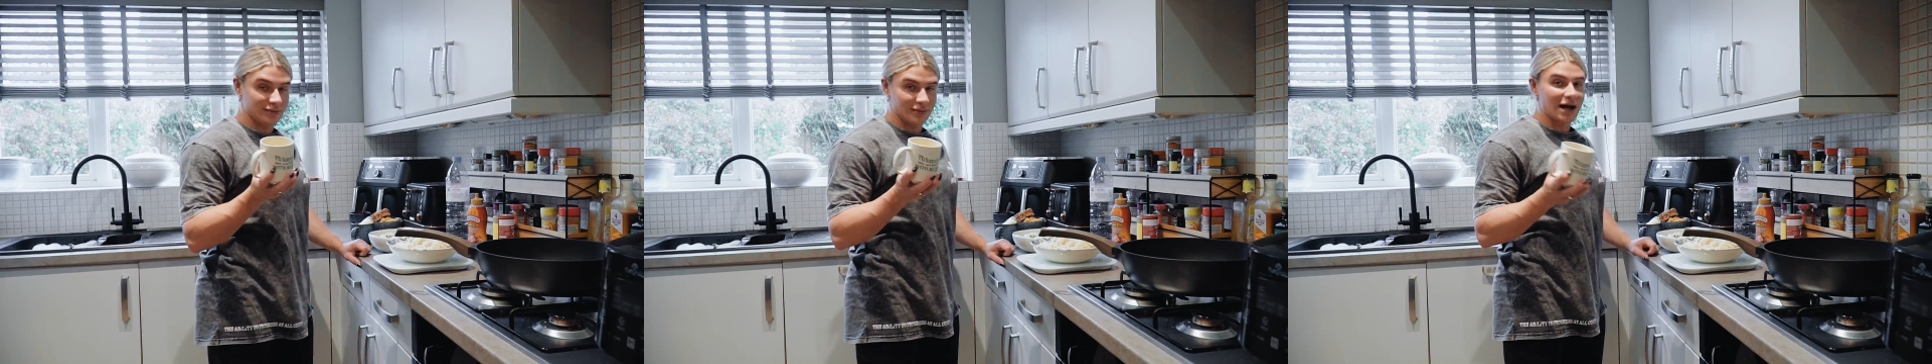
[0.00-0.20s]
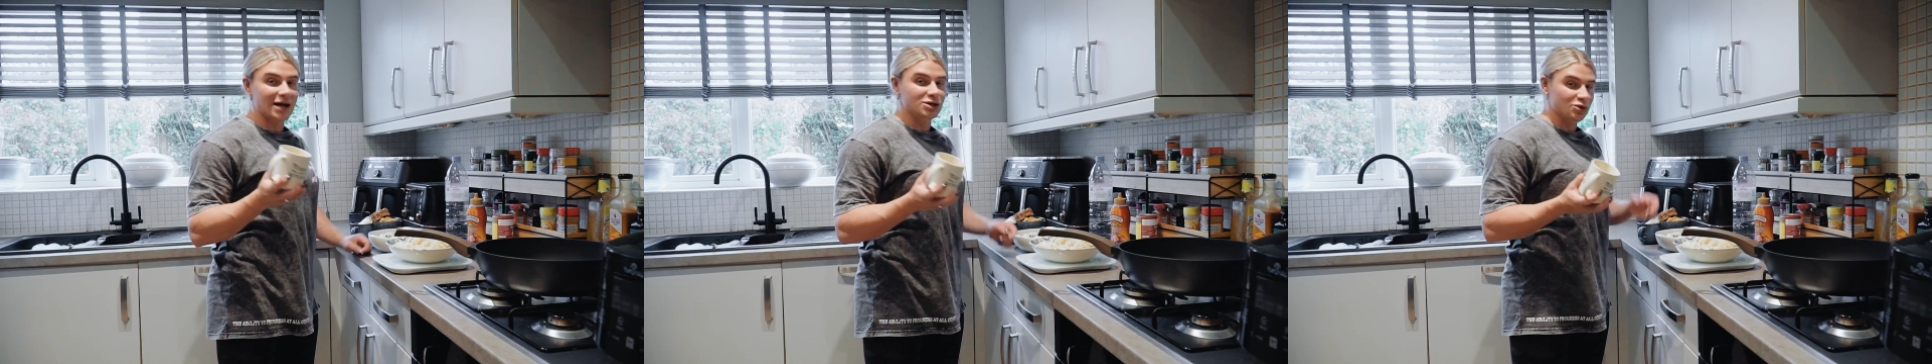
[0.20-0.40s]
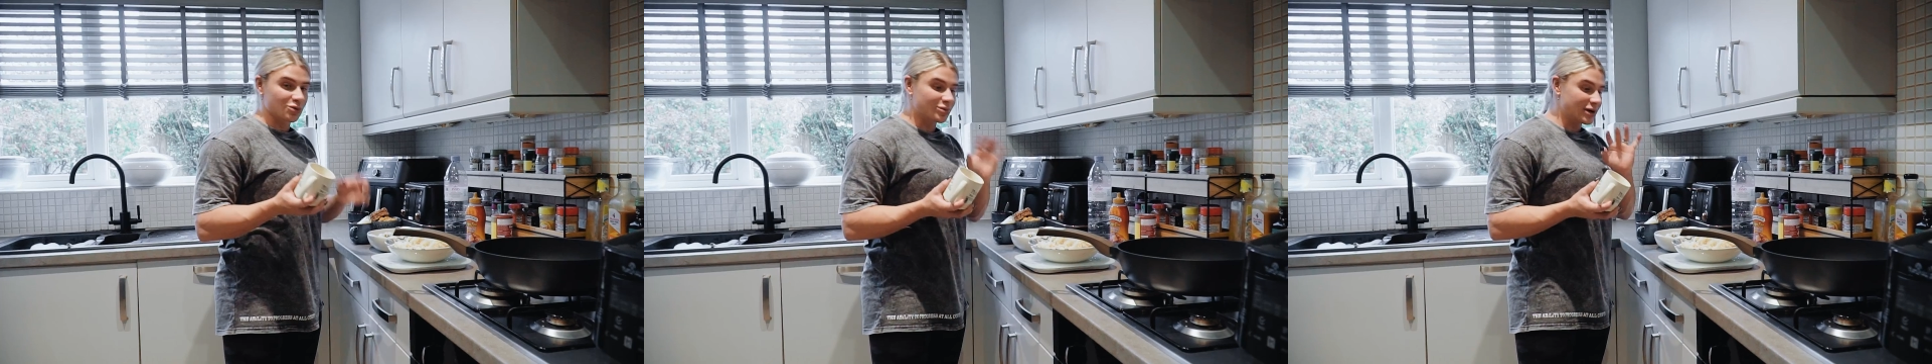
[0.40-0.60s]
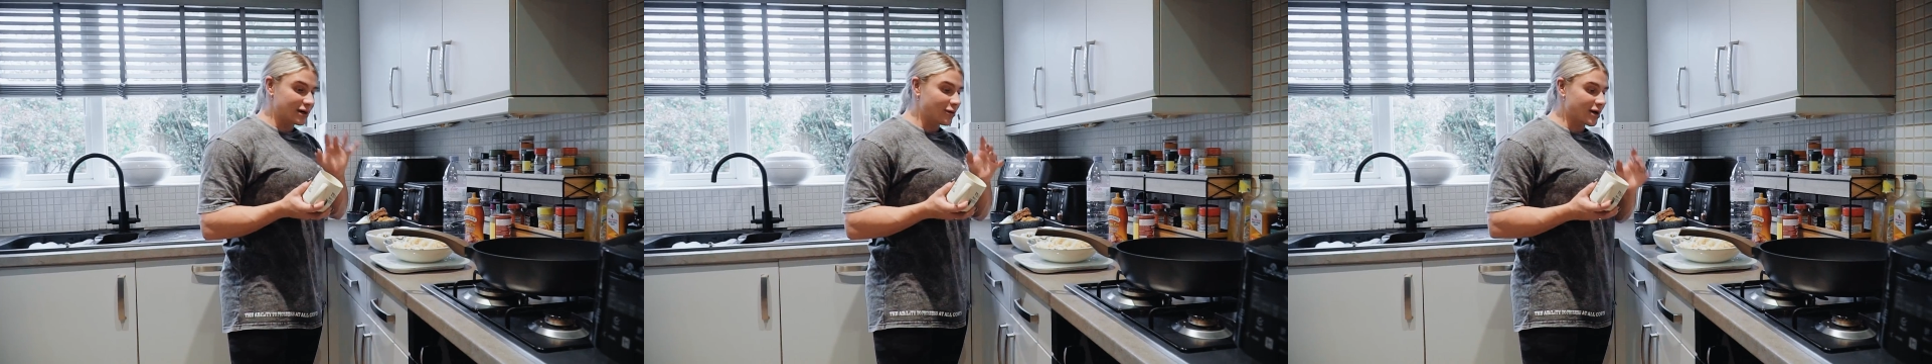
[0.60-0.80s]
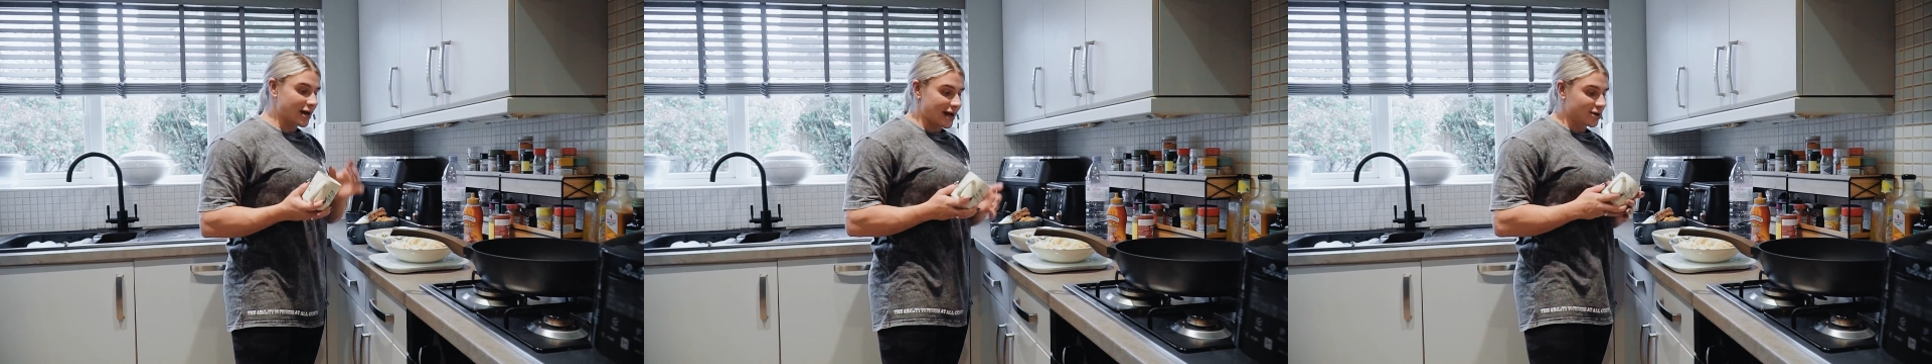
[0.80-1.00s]
actual
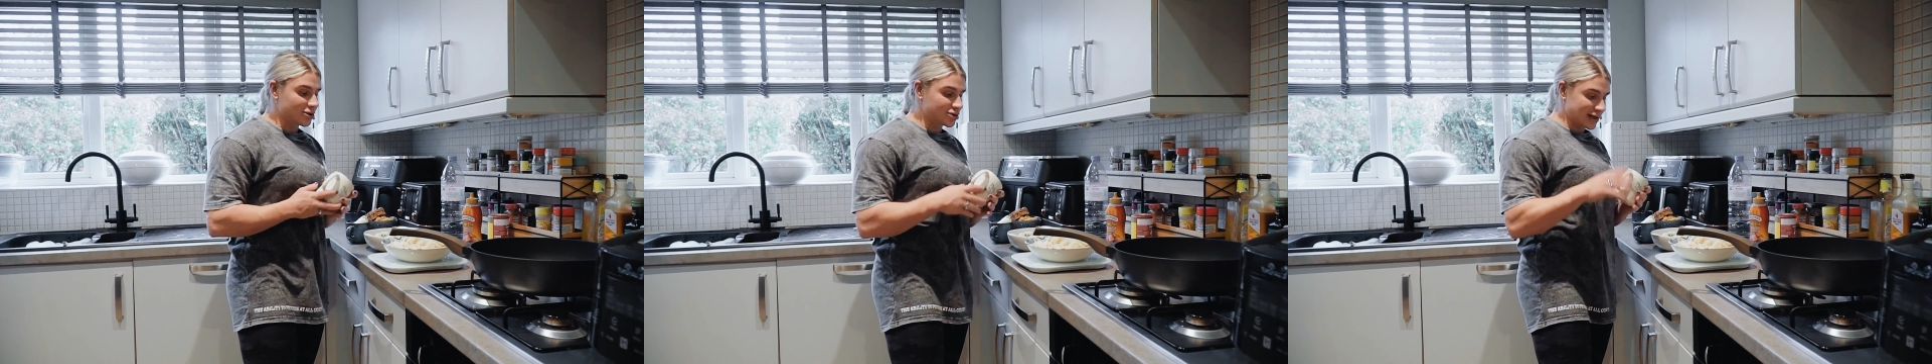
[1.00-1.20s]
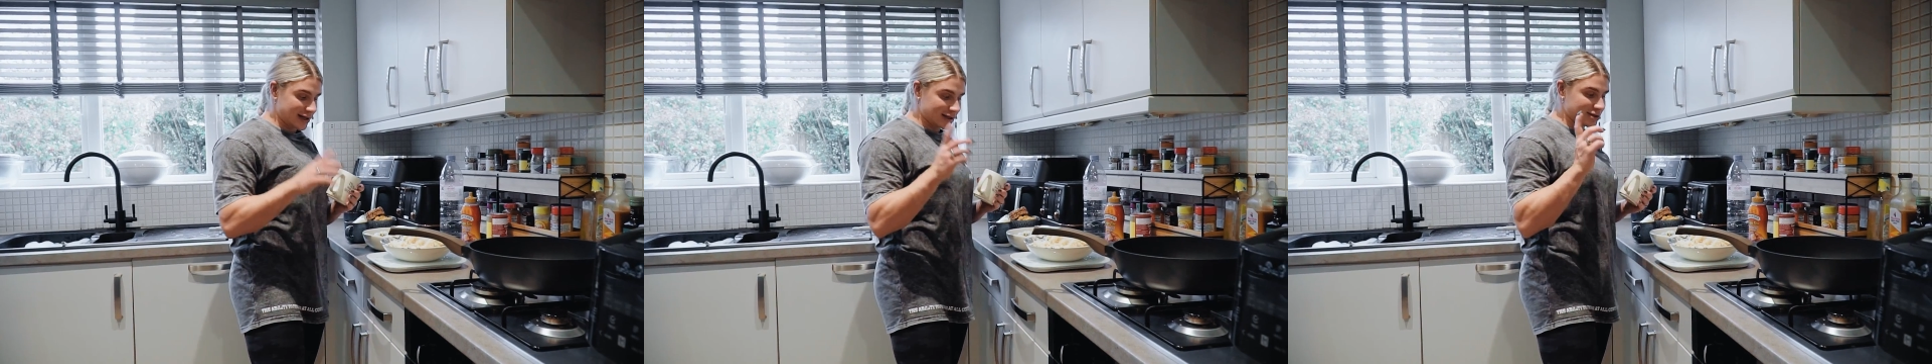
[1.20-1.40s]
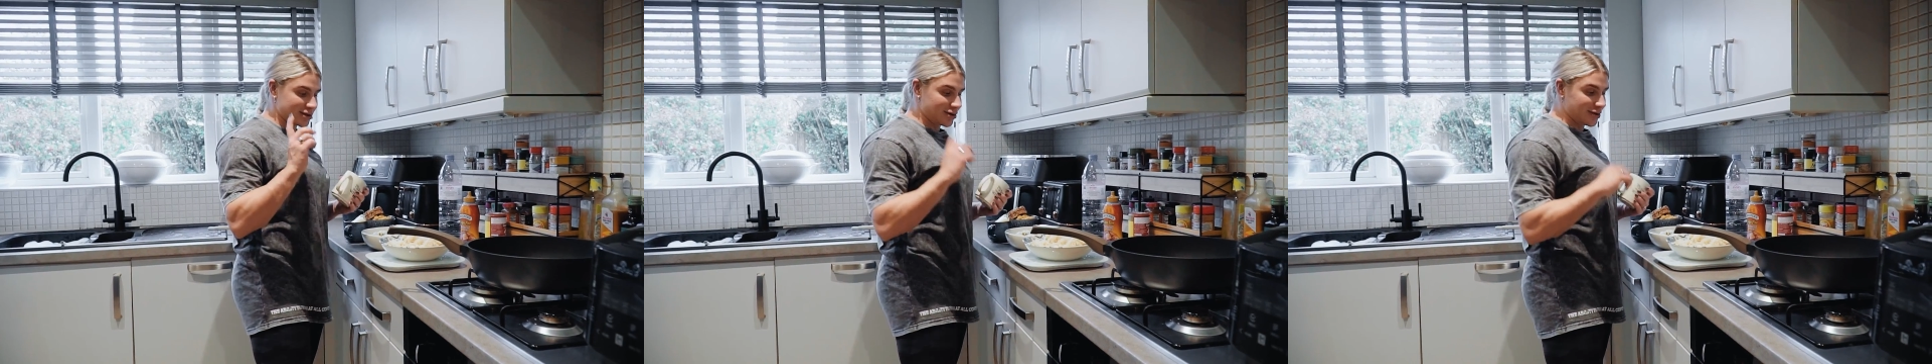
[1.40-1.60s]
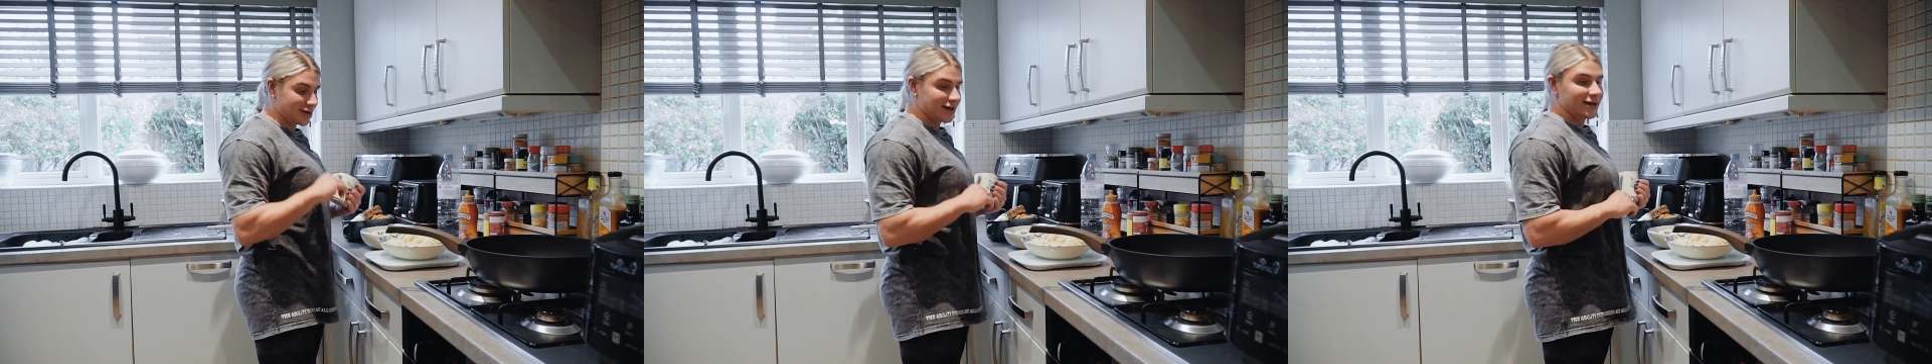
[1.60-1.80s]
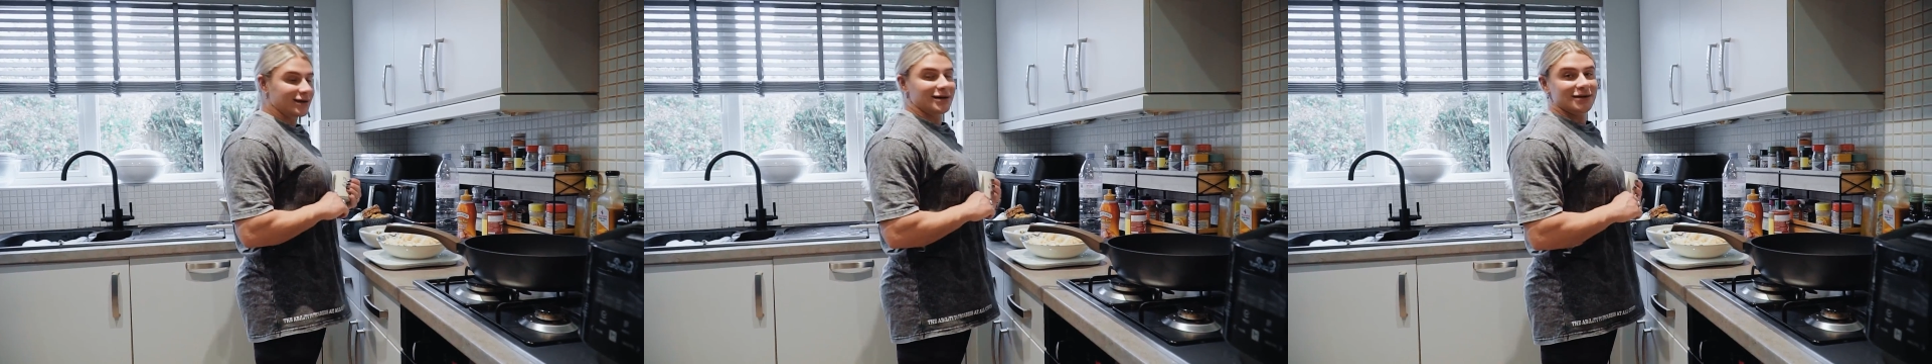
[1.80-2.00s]
pre-workout drink, so
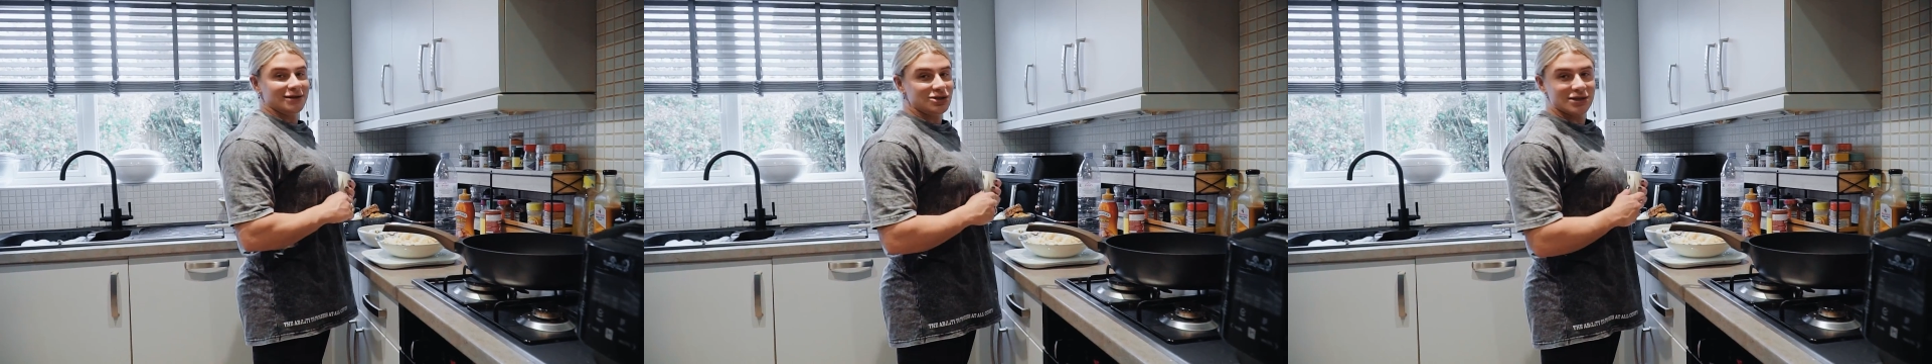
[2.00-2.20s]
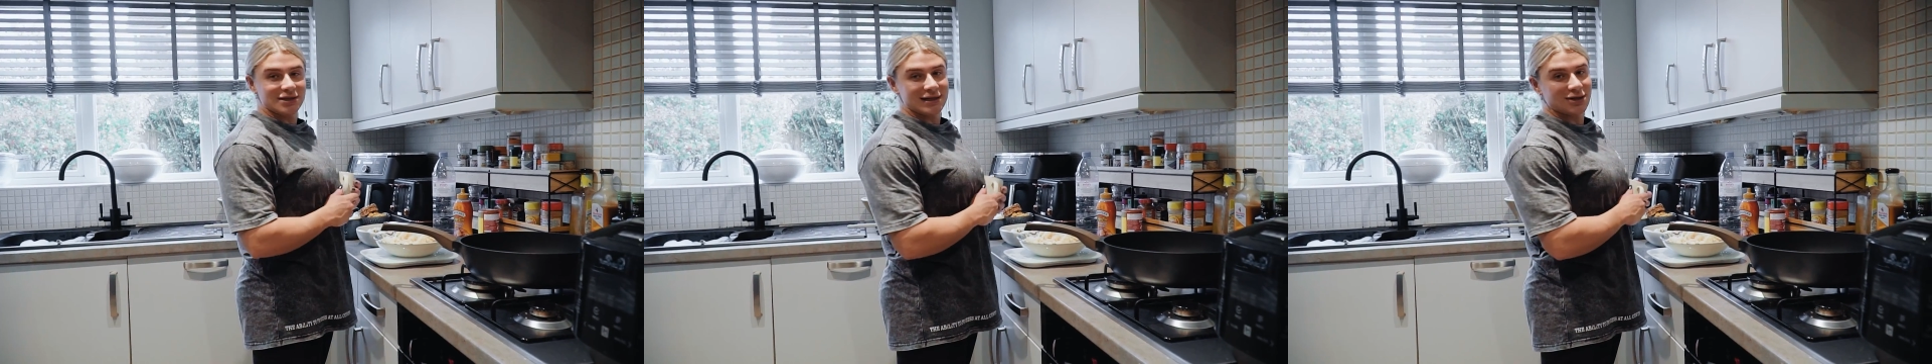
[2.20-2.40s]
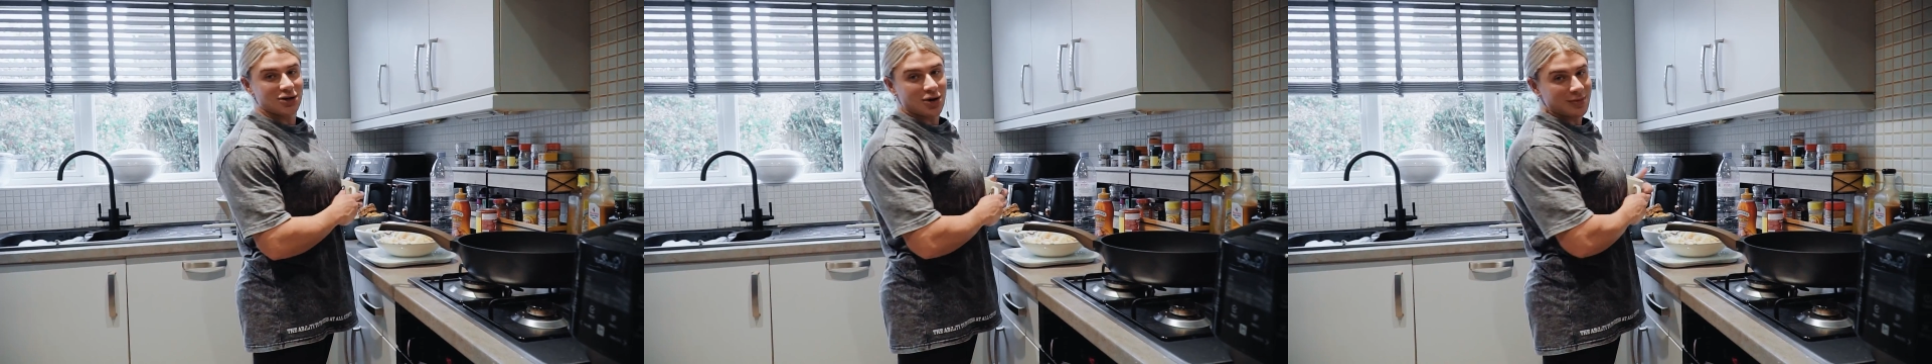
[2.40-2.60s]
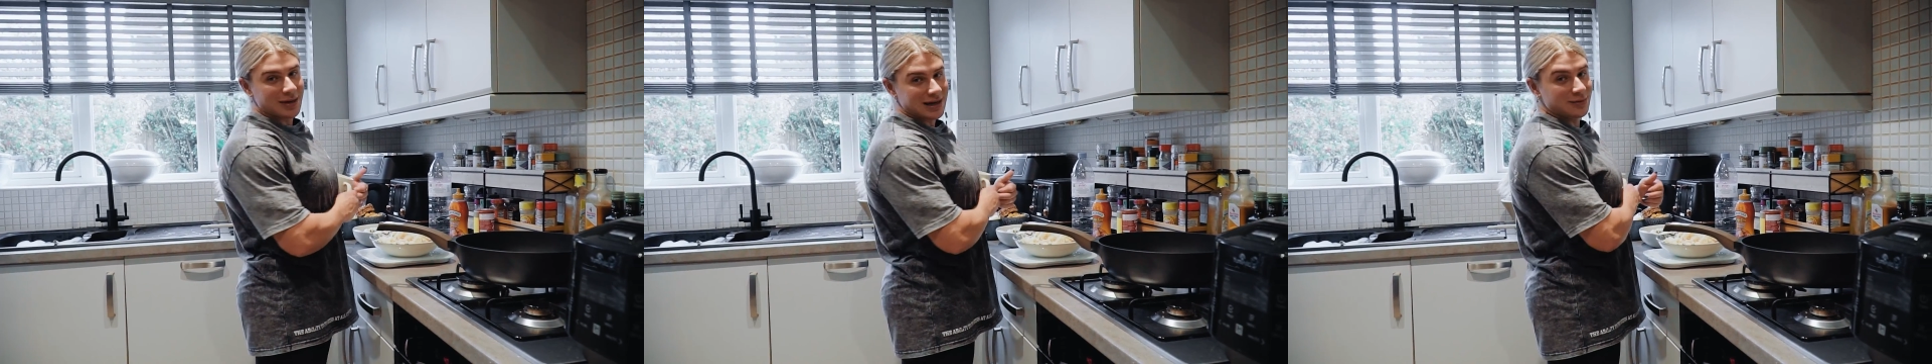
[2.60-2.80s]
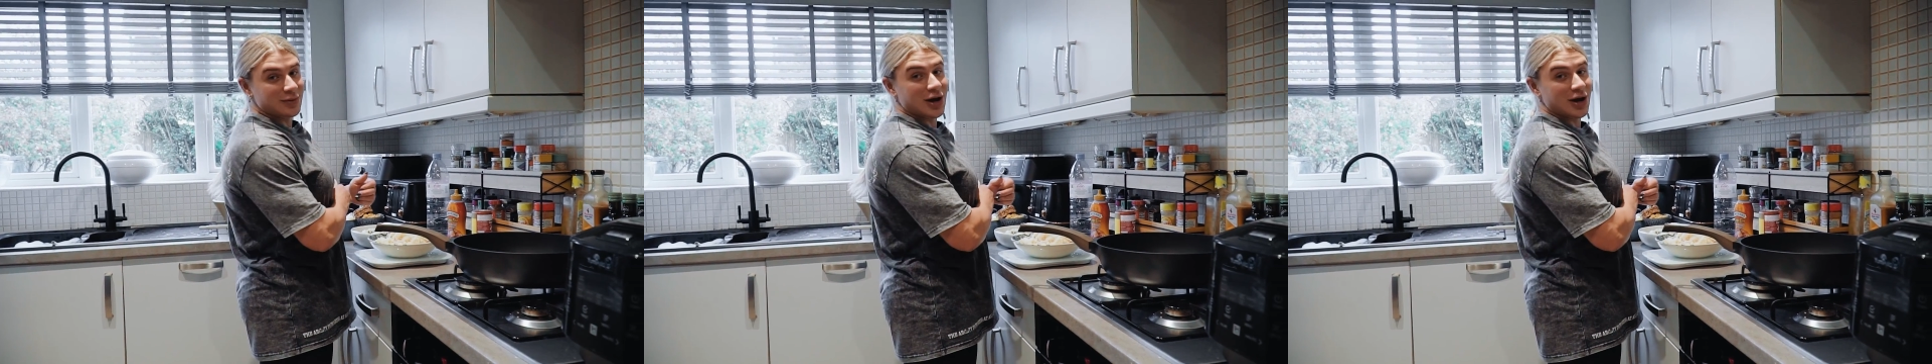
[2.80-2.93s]
just ignore me.